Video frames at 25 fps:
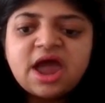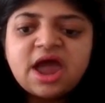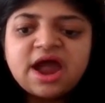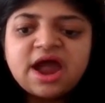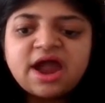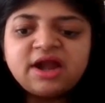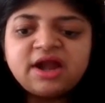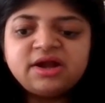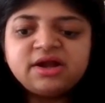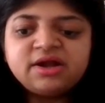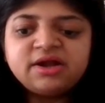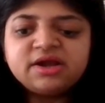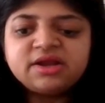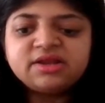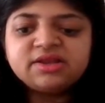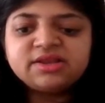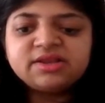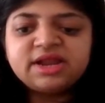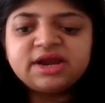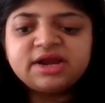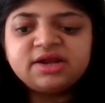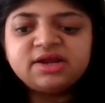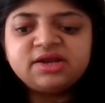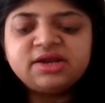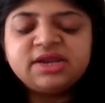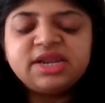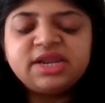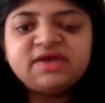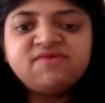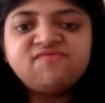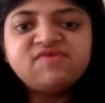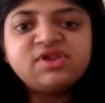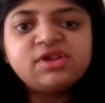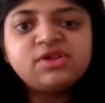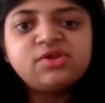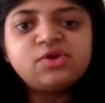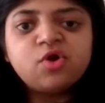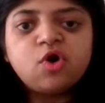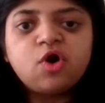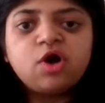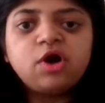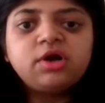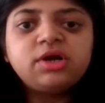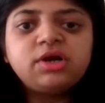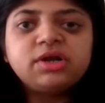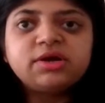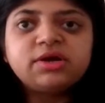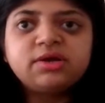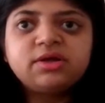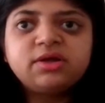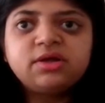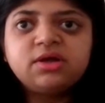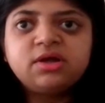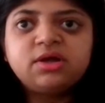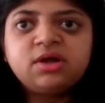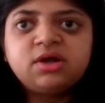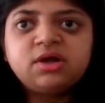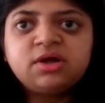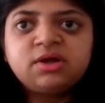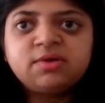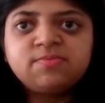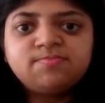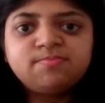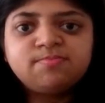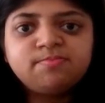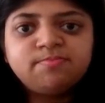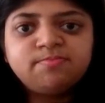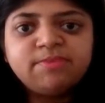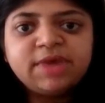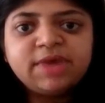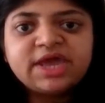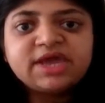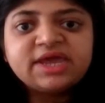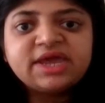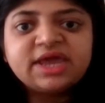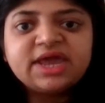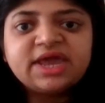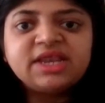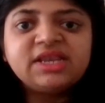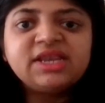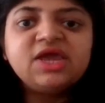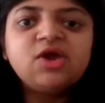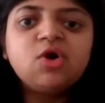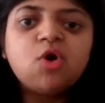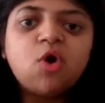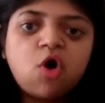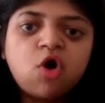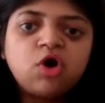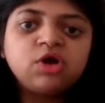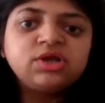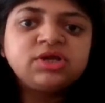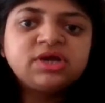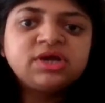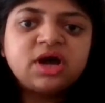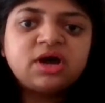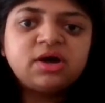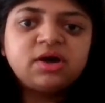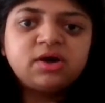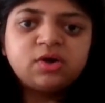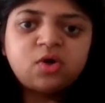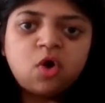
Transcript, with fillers: and that they will not uh, make any on,